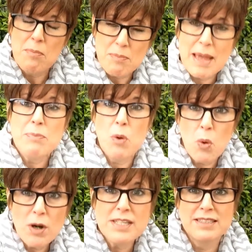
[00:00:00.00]
made
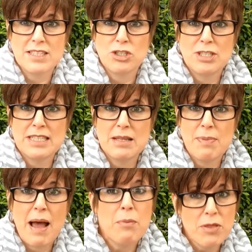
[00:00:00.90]
poor decisions in the
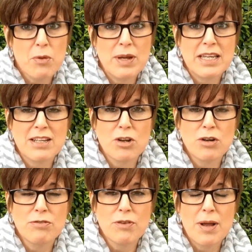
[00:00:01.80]
Bible that we can
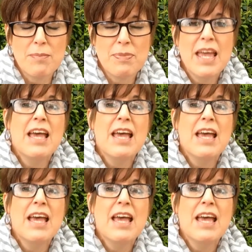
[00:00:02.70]
learn from.